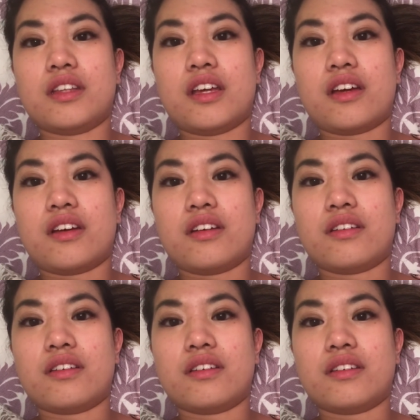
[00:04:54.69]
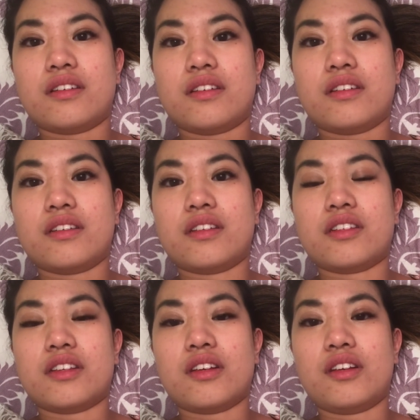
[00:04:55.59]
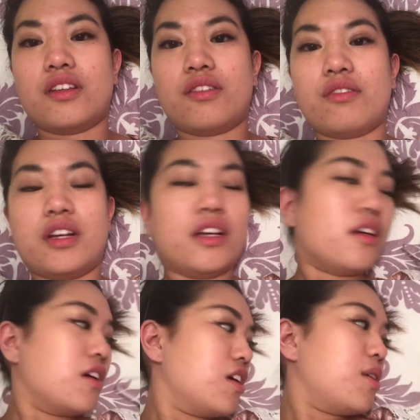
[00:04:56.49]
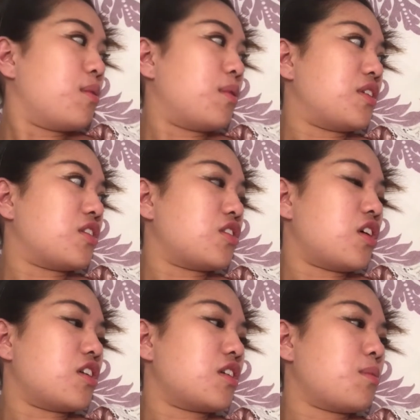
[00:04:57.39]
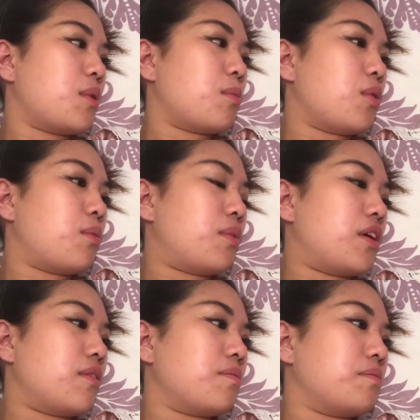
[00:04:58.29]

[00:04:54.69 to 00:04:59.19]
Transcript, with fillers: There you go. There's only three. Probably should charge a bit more, but...